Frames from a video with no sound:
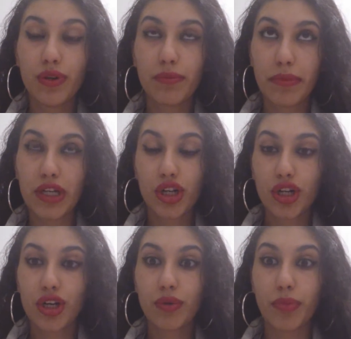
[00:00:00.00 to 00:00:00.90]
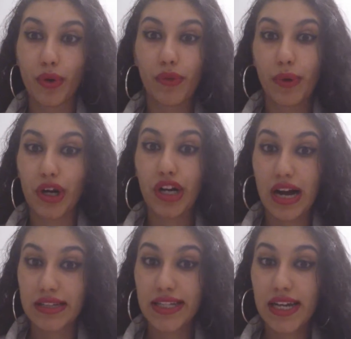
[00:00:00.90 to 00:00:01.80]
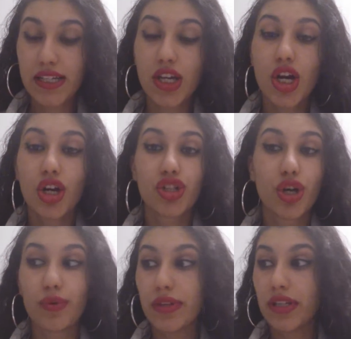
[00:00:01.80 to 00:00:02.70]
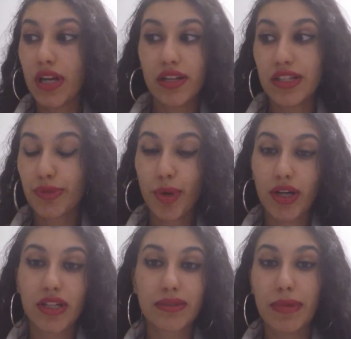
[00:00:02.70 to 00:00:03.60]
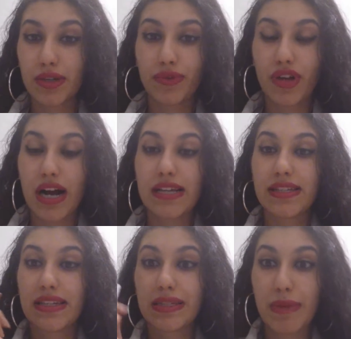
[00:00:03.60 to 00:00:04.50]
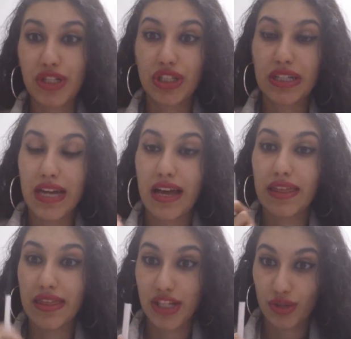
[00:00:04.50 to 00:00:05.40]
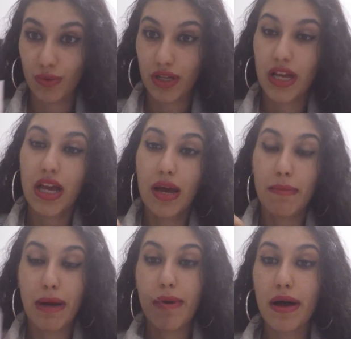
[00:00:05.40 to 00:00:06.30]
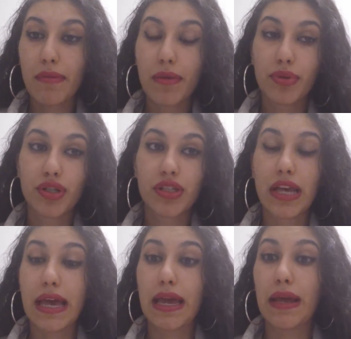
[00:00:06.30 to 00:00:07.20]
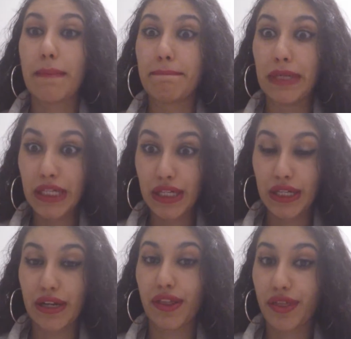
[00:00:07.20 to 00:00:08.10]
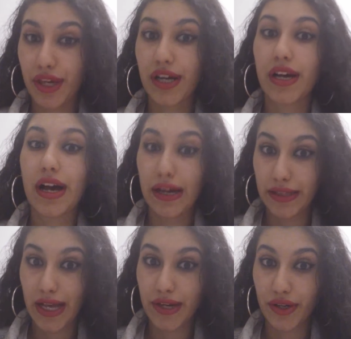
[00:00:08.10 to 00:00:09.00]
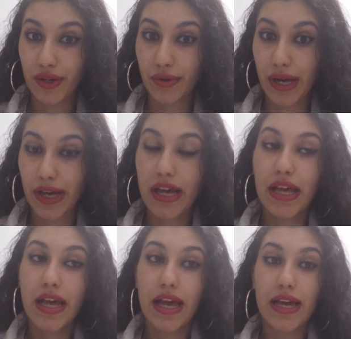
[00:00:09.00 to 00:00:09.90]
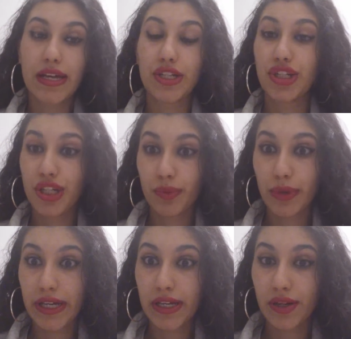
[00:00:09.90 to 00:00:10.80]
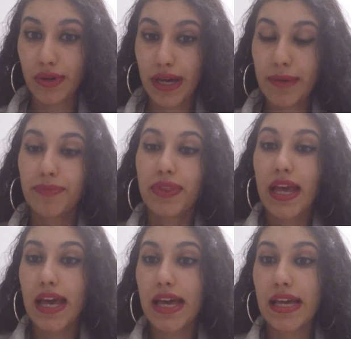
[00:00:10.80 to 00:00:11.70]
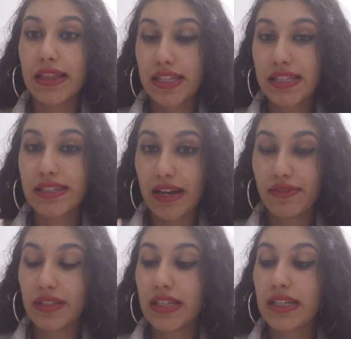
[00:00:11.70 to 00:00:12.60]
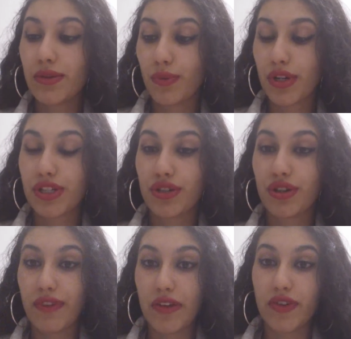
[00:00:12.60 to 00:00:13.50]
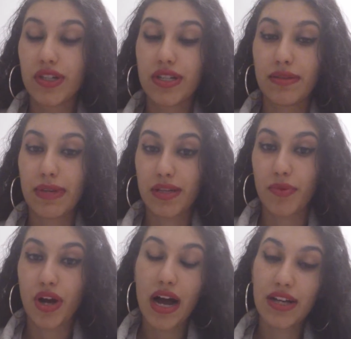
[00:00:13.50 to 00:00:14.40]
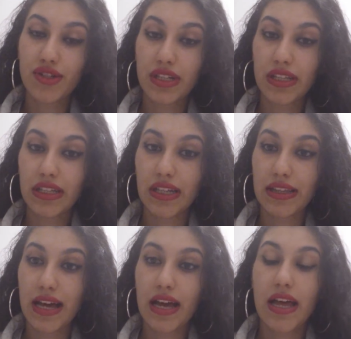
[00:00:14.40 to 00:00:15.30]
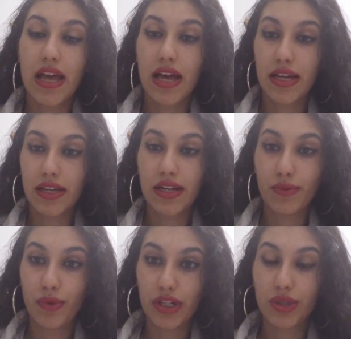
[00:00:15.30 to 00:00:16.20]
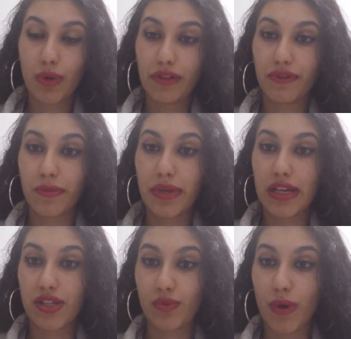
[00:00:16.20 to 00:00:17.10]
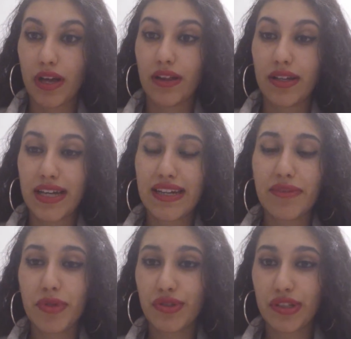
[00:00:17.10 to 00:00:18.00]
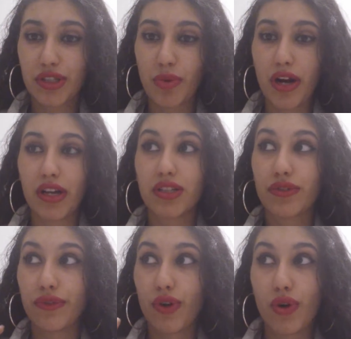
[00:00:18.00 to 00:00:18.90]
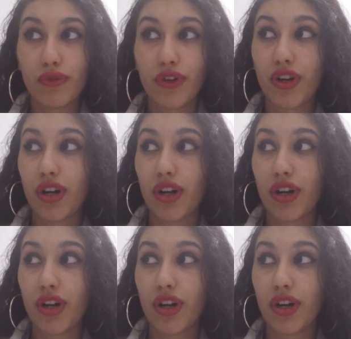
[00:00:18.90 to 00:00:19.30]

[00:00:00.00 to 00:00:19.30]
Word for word: Me and her both wear contacts, so none of these products mess with our eyes, and especially not this one. My mom puts a mean, thick eyeliner, okay? And she can wing it, okay? And this definitely works favor. It doesn't mess up her eyes or anything like that. And it works well for me as well. Again, I've been using this product for I've